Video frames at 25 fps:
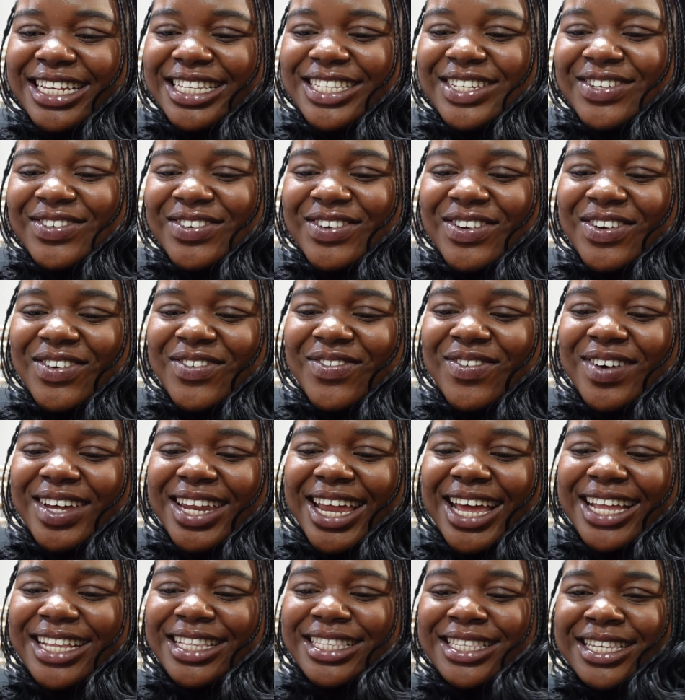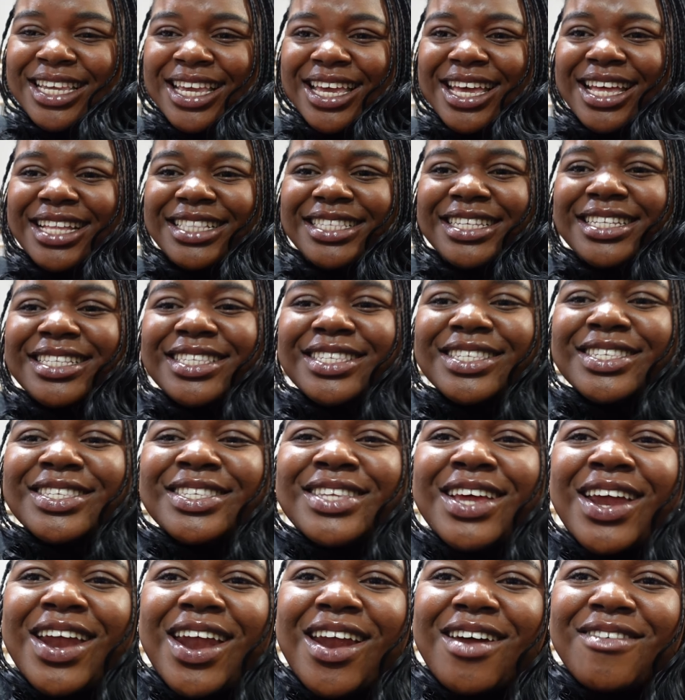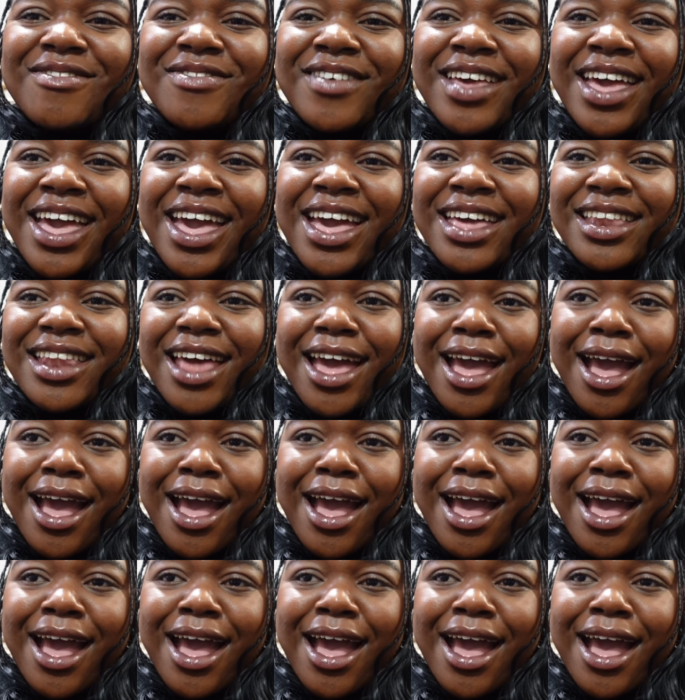don't know what I did to deserve it.